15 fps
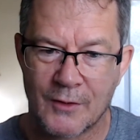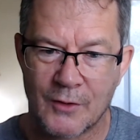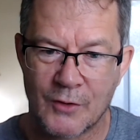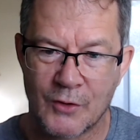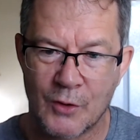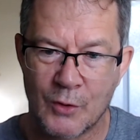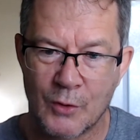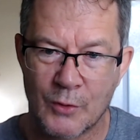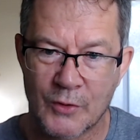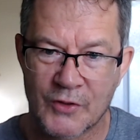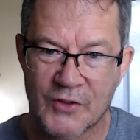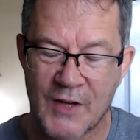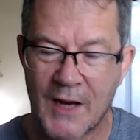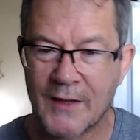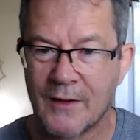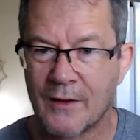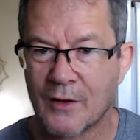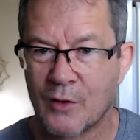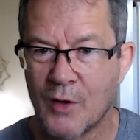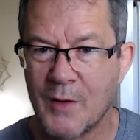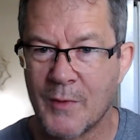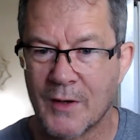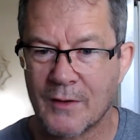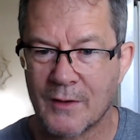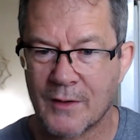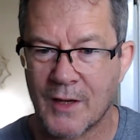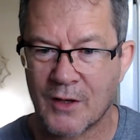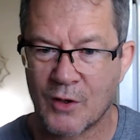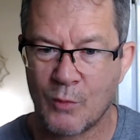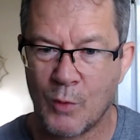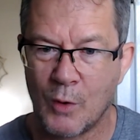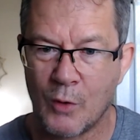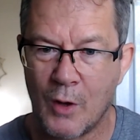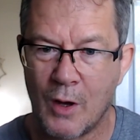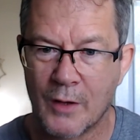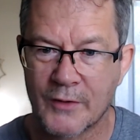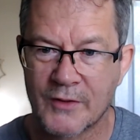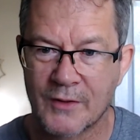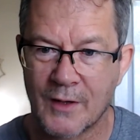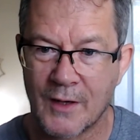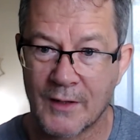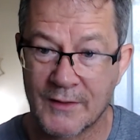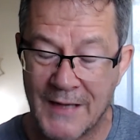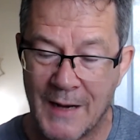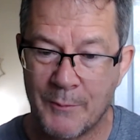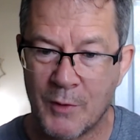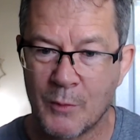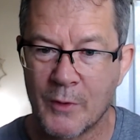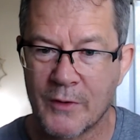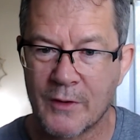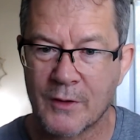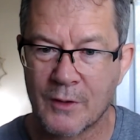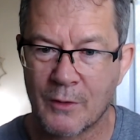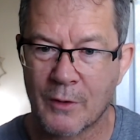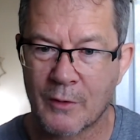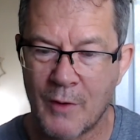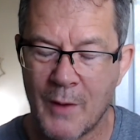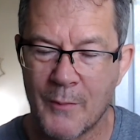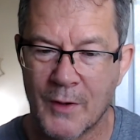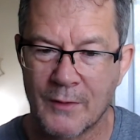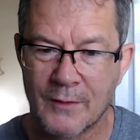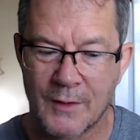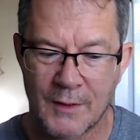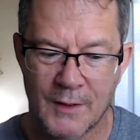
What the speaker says: you sign an agreement that you will not tamper with your equipment,